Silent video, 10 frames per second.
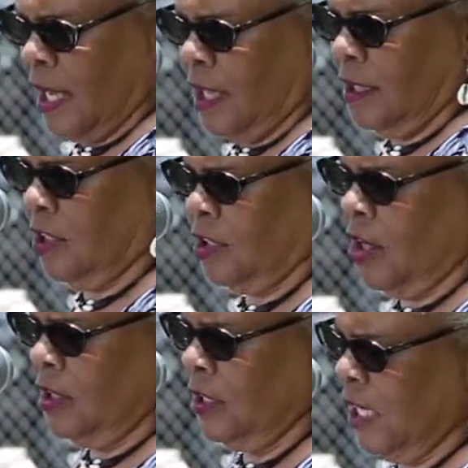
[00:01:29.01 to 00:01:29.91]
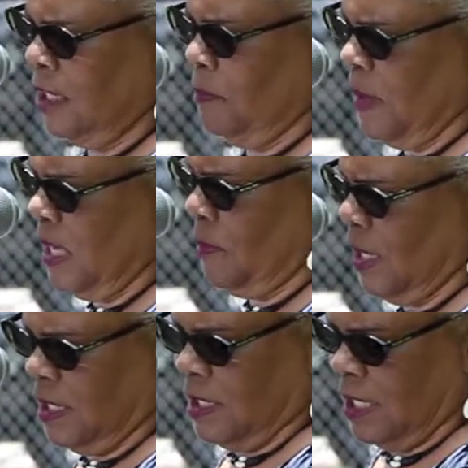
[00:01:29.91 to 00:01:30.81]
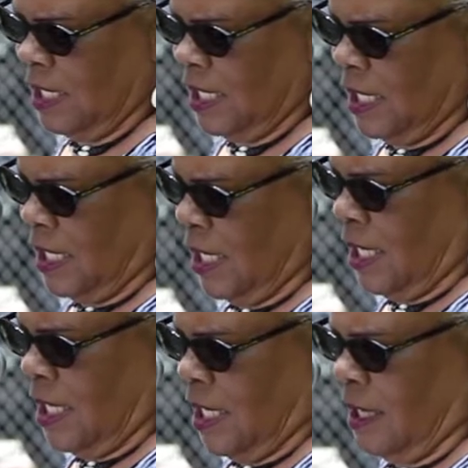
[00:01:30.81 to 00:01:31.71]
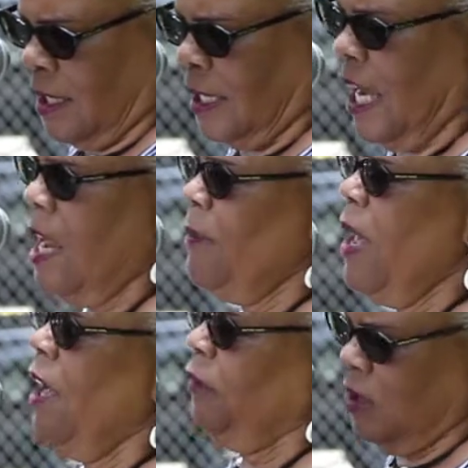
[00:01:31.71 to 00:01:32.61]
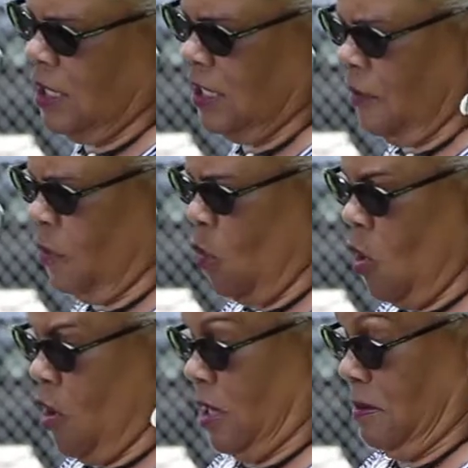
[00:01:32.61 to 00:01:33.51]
The 13th Amendment came after the Civil War.